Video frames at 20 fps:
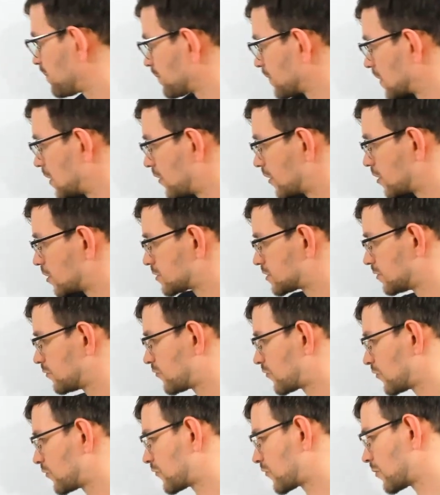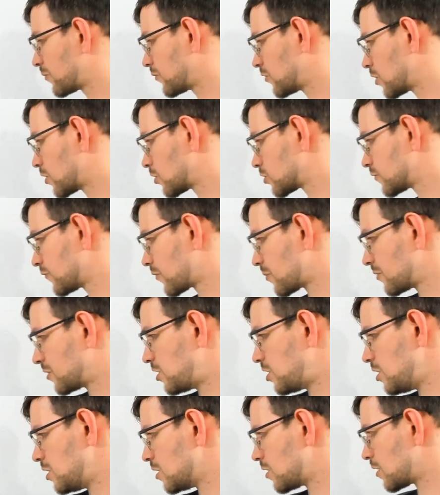a recursion from
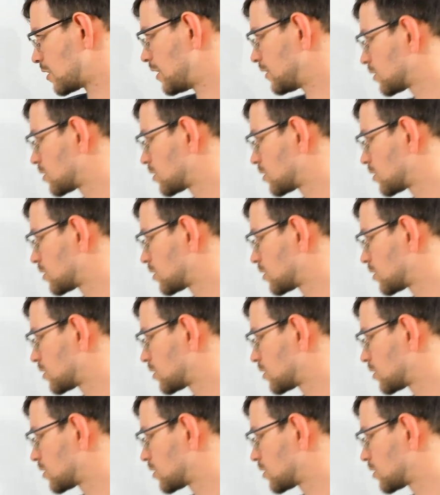here and